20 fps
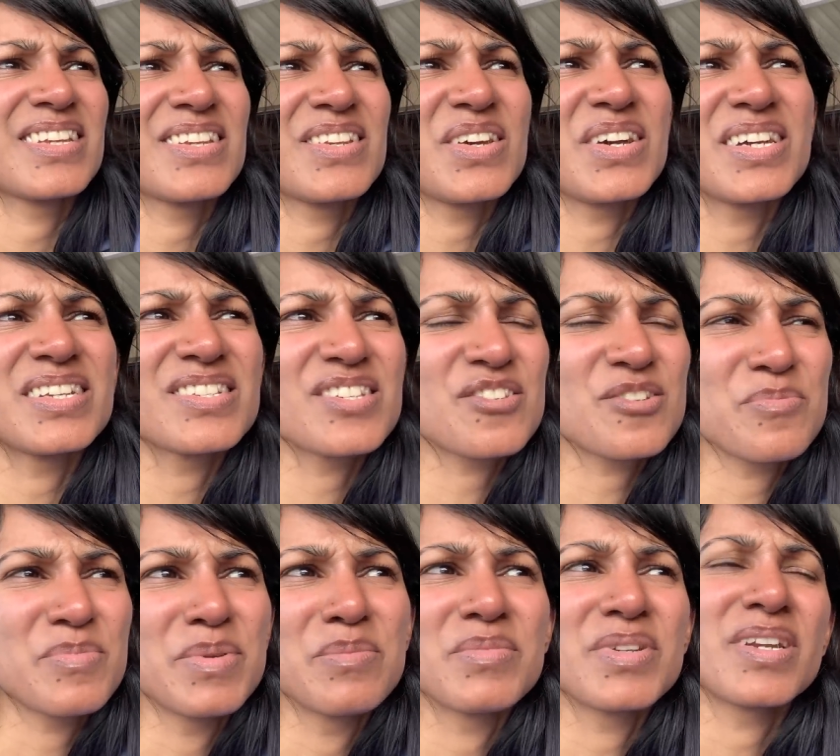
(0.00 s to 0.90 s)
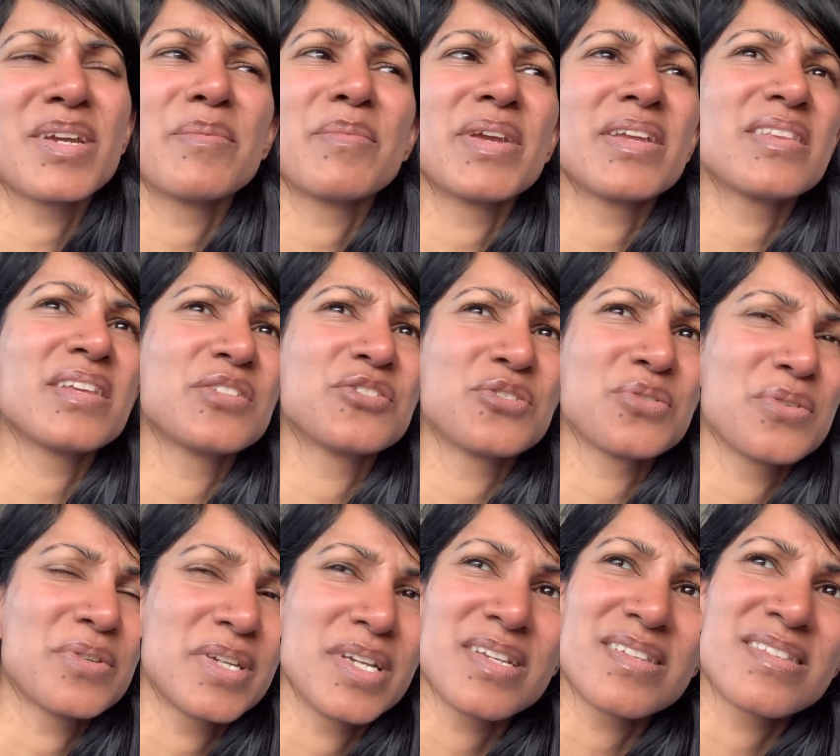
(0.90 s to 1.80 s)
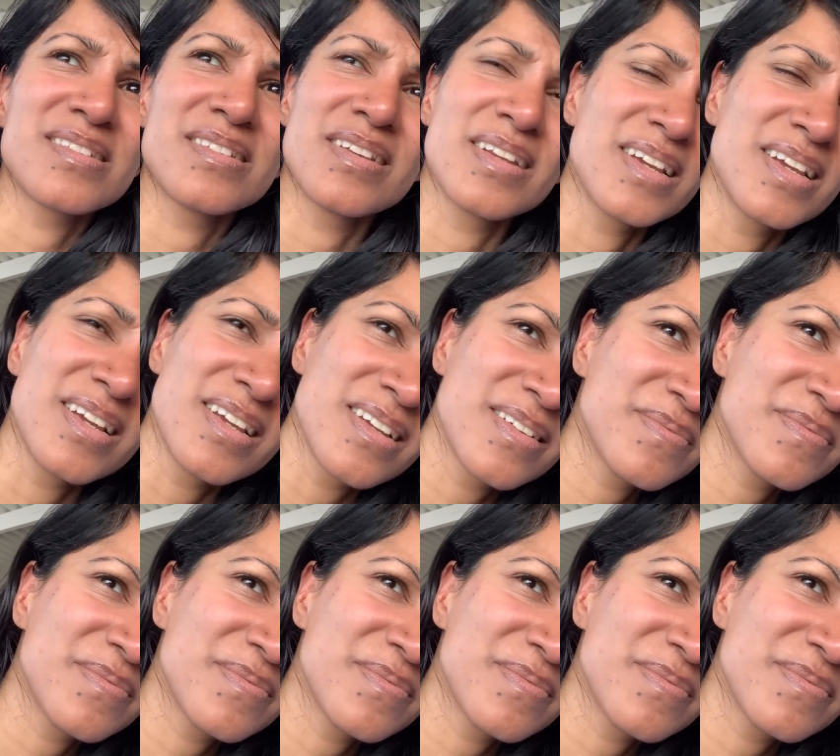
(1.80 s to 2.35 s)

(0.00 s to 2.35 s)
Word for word: I just remembered I made that joke yesterday.